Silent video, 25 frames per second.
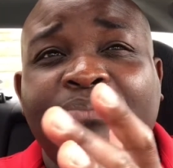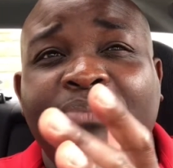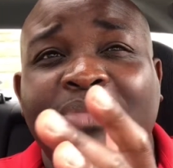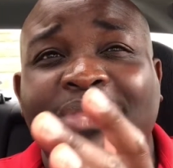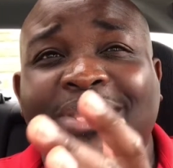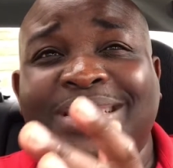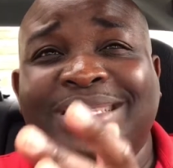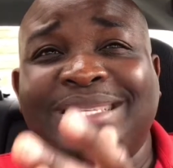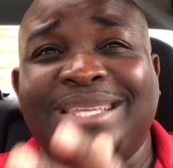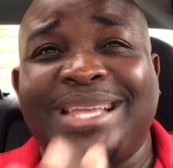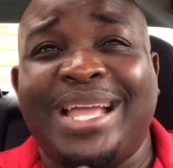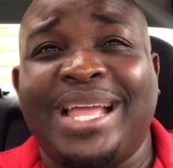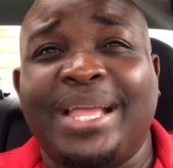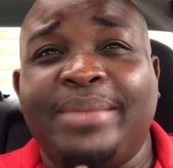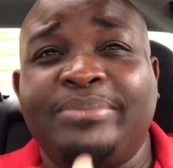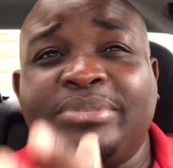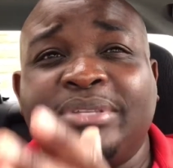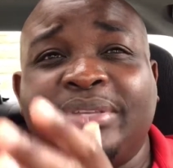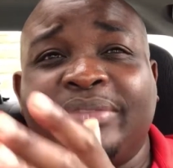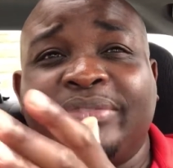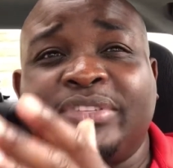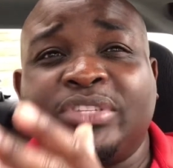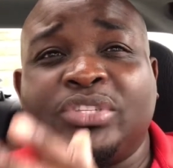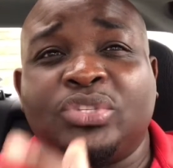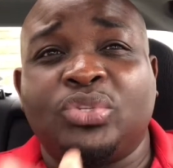times
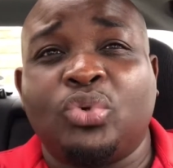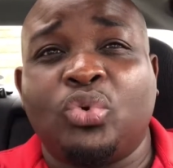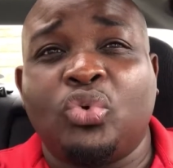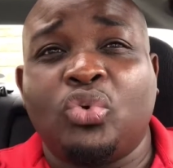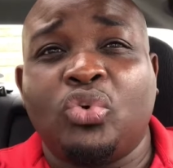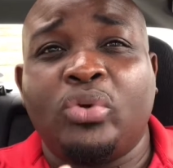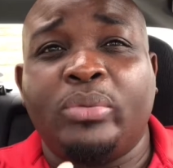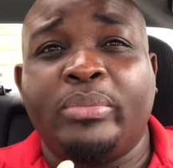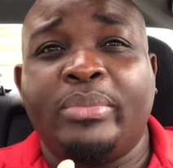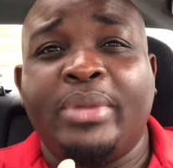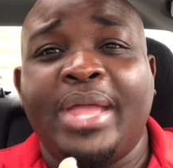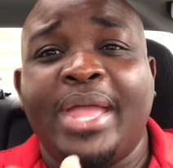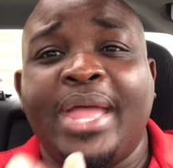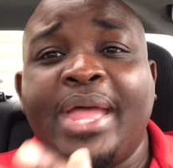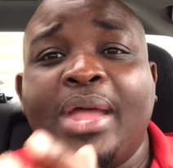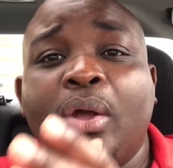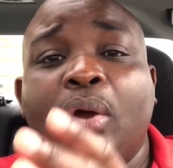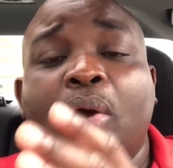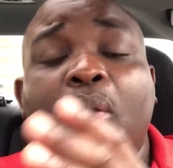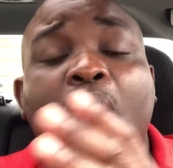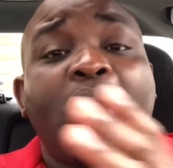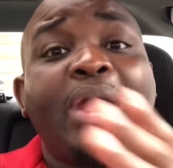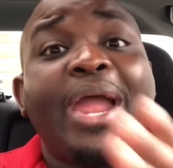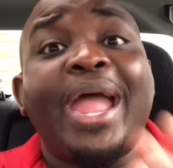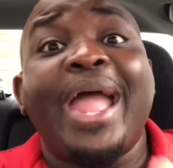of storm
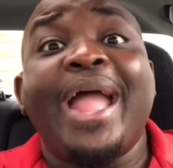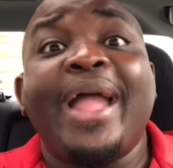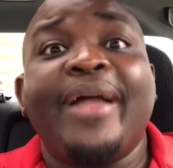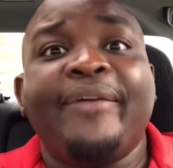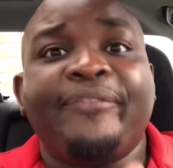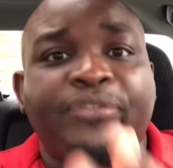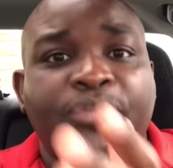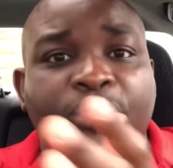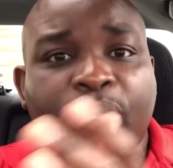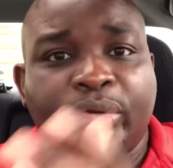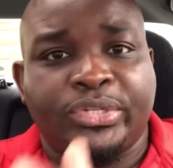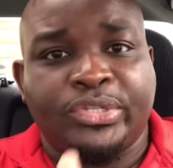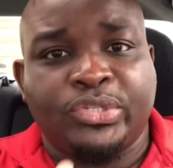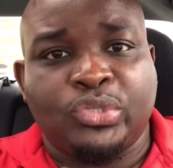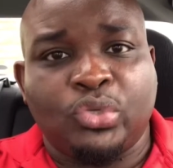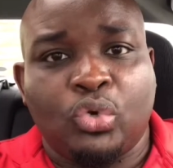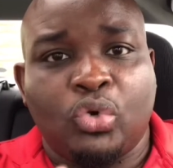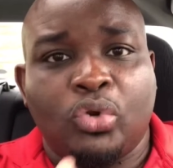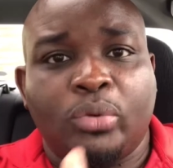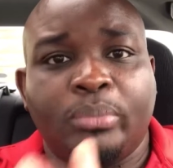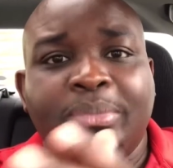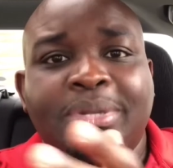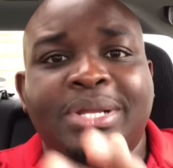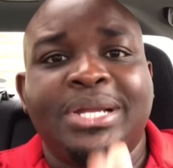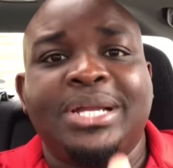or after a
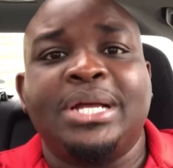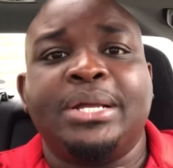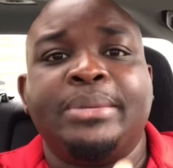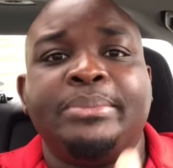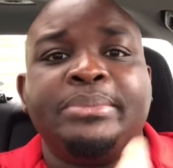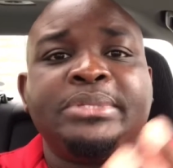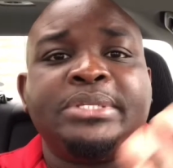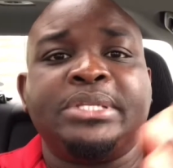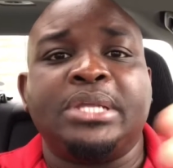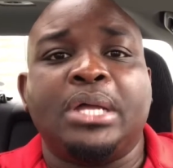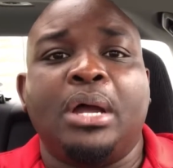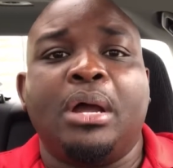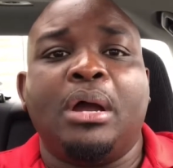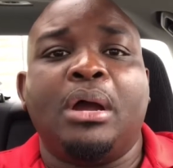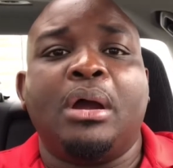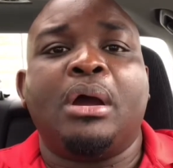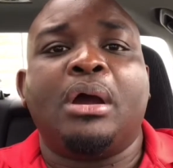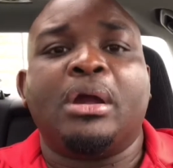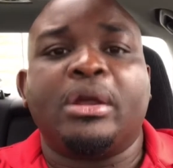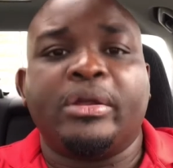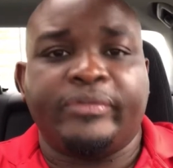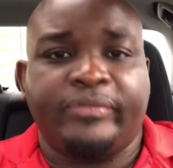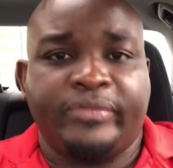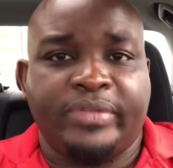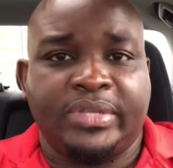storm comes a
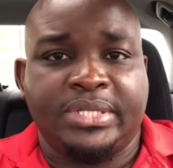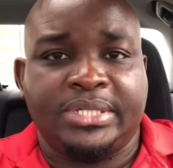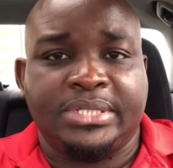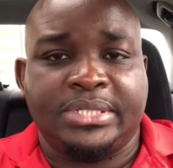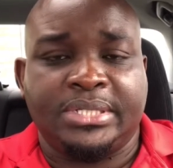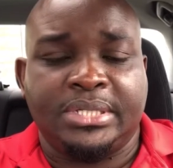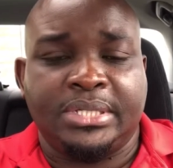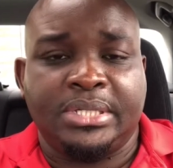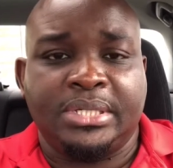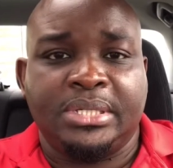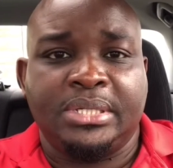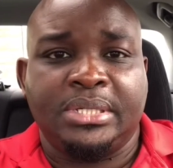harvest.